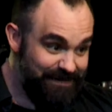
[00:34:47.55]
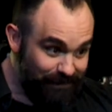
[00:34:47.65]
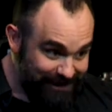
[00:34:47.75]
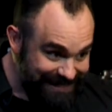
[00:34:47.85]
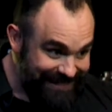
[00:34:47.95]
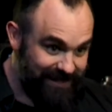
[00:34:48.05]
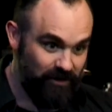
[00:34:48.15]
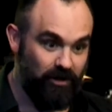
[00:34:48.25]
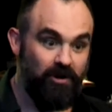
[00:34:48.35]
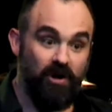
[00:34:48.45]

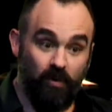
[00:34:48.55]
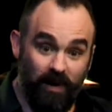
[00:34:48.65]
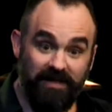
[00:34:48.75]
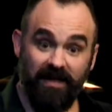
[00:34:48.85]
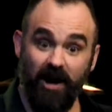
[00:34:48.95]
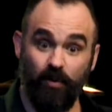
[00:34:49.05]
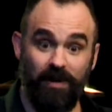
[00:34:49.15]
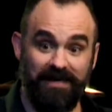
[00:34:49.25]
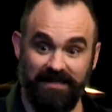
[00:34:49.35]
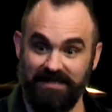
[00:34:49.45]
particular with our
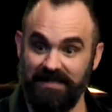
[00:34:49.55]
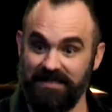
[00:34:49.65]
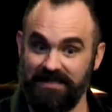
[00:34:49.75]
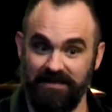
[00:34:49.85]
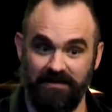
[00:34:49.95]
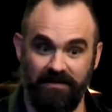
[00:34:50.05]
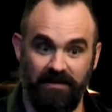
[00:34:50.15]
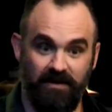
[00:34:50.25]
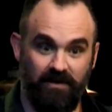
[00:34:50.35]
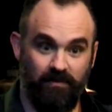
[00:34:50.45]
weaknesses,
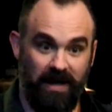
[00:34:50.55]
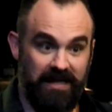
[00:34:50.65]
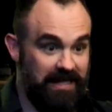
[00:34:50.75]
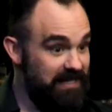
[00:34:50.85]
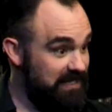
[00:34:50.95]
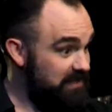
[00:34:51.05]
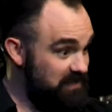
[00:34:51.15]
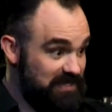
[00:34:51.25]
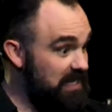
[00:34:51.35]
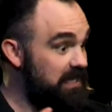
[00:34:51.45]
right? He didn't
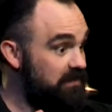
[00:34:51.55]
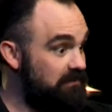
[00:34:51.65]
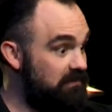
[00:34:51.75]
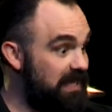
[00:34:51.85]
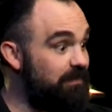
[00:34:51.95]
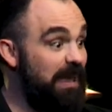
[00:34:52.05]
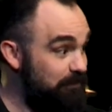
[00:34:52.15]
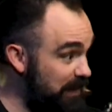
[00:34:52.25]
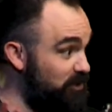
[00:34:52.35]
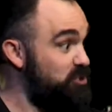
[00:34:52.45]
sin. He made
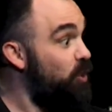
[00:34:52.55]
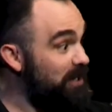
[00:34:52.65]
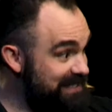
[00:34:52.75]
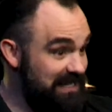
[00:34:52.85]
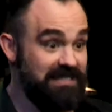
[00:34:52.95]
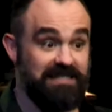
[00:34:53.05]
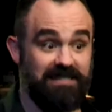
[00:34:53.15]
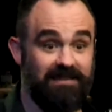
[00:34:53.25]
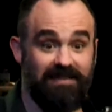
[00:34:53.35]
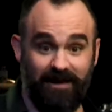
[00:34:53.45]
better choices
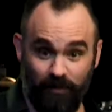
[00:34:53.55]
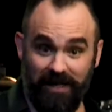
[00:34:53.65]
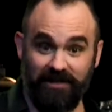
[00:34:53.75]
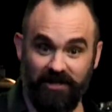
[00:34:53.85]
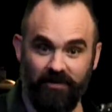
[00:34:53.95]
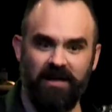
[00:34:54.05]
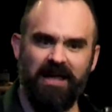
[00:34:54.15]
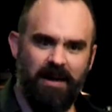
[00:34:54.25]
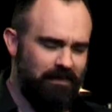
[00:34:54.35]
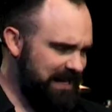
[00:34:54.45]
than we do.
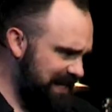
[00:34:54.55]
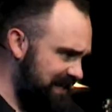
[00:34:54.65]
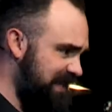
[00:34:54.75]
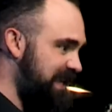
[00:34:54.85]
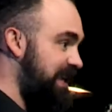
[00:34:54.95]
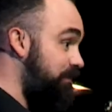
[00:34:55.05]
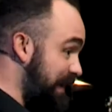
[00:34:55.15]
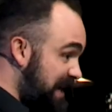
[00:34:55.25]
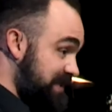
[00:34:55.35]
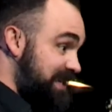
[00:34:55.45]
But he
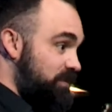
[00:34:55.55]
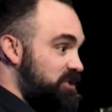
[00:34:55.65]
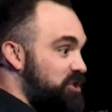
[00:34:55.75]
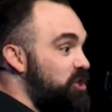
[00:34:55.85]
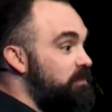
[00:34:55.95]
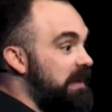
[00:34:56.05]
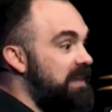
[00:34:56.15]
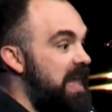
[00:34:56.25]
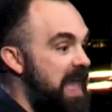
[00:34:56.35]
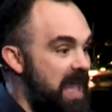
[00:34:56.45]
because he was human,
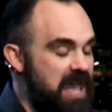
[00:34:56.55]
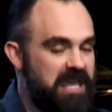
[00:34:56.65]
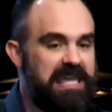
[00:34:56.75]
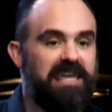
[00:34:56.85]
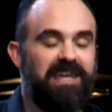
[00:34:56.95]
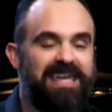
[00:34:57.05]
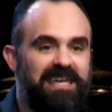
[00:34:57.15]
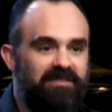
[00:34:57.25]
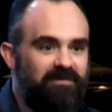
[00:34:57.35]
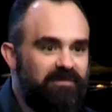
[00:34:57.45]

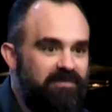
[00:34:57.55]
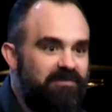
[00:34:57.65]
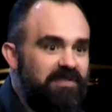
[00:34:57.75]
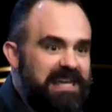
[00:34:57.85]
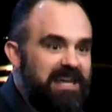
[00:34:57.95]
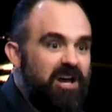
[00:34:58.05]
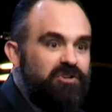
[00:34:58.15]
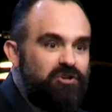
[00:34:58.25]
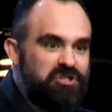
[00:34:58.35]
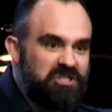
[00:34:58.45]
he
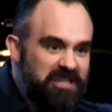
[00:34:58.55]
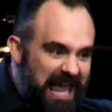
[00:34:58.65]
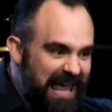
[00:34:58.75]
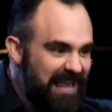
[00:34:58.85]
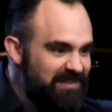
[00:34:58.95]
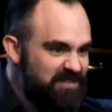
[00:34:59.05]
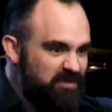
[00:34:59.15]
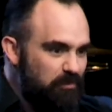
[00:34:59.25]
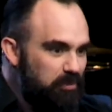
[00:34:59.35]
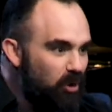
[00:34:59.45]
understands
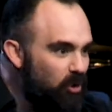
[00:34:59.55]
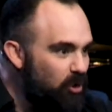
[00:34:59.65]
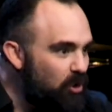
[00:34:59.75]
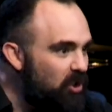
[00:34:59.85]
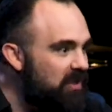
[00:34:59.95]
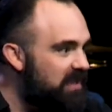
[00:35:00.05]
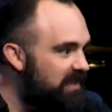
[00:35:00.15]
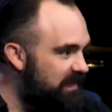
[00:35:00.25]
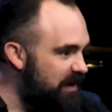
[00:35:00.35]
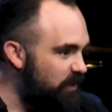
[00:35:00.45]
the pull
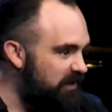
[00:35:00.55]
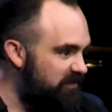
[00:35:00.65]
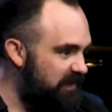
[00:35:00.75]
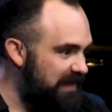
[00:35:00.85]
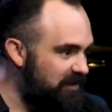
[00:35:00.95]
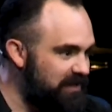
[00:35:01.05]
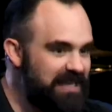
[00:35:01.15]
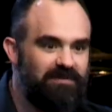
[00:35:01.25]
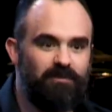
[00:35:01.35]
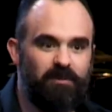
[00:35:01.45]
that we feel,
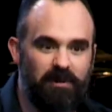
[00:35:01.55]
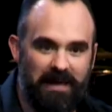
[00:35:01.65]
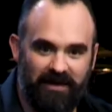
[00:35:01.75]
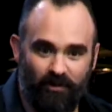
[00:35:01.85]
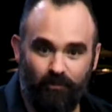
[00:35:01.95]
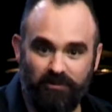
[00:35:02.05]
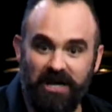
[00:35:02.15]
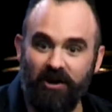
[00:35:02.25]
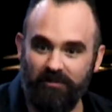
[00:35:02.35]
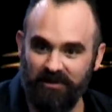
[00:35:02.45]
even when we make
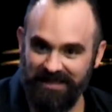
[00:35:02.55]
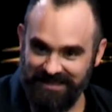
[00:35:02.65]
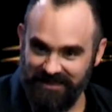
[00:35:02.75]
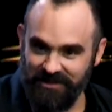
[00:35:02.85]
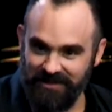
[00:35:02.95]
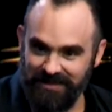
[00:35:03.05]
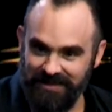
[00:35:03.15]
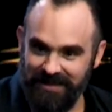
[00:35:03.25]
terrible decisions,